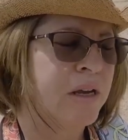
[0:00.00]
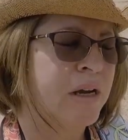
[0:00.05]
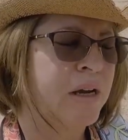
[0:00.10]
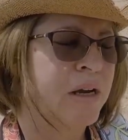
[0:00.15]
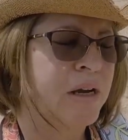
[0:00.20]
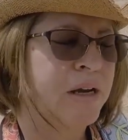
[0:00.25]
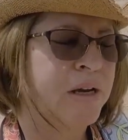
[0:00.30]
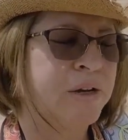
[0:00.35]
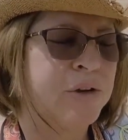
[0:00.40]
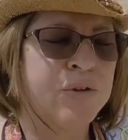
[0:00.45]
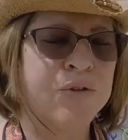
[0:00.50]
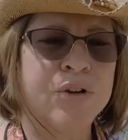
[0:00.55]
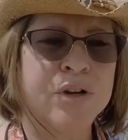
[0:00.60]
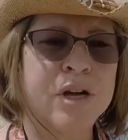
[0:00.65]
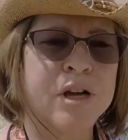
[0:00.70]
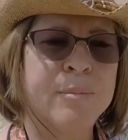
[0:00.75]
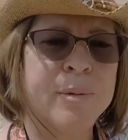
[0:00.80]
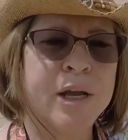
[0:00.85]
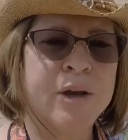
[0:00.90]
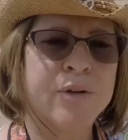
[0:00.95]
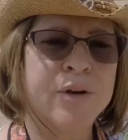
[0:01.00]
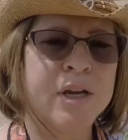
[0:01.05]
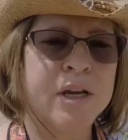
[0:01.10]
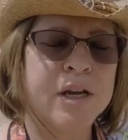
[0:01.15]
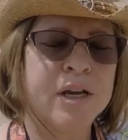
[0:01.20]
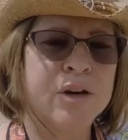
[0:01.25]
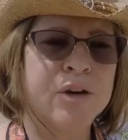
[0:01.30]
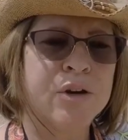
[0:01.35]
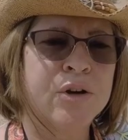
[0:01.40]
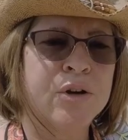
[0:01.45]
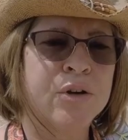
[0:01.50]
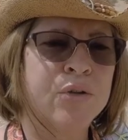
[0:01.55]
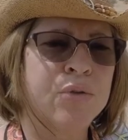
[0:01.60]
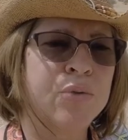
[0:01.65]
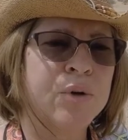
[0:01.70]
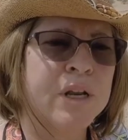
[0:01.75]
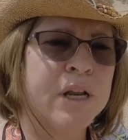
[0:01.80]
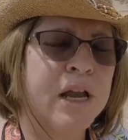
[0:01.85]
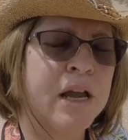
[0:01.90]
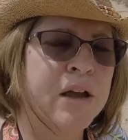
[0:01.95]
I used to come out here a
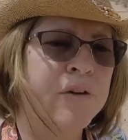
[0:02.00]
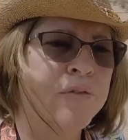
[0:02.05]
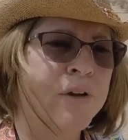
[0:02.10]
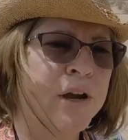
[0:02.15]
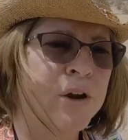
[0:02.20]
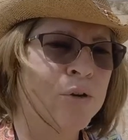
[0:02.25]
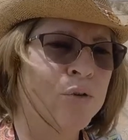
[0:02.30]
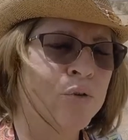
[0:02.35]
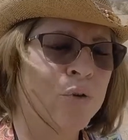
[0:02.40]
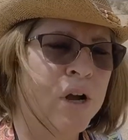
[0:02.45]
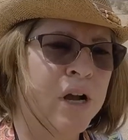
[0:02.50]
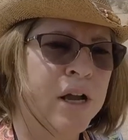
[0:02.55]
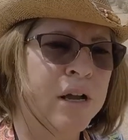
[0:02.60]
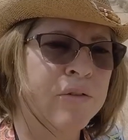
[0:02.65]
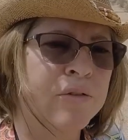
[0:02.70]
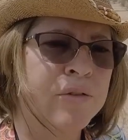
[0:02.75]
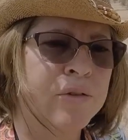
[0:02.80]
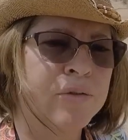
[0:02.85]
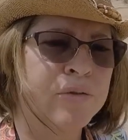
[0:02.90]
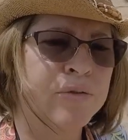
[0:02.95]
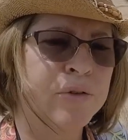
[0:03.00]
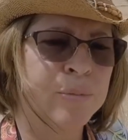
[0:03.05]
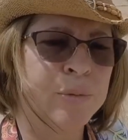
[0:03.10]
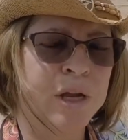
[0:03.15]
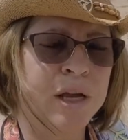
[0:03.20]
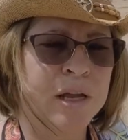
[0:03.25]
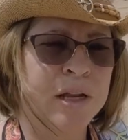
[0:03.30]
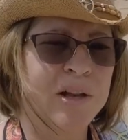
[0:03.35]
3.5 hour drive from